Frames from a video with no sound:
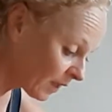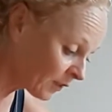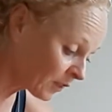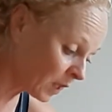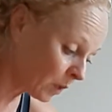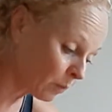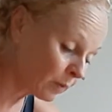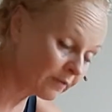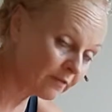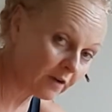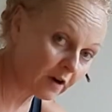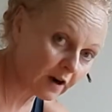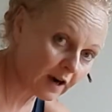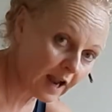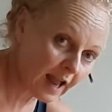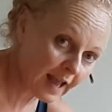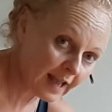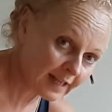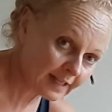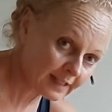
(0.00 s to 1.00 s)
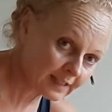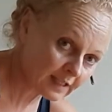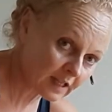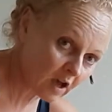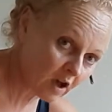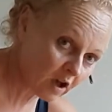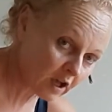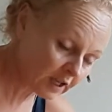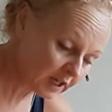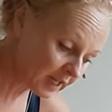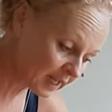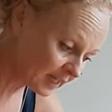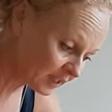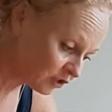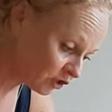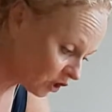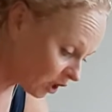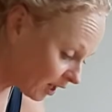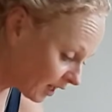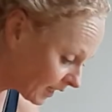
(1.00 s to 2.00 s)
that we've our hand on a
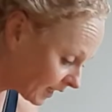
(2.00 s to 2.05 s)
jar